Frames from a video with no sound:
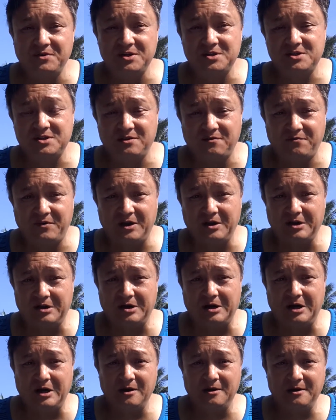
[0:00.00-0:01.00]
This is a Viet
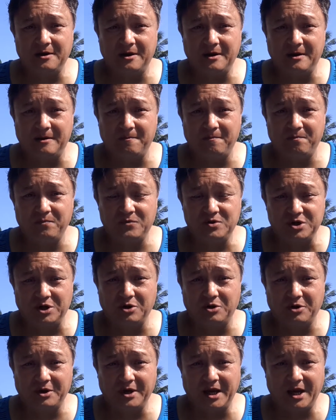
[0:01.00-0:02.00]
Cong
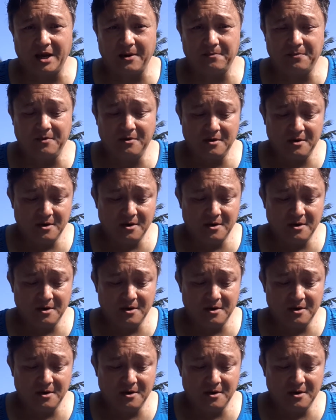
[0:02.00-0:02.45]
jungle camp.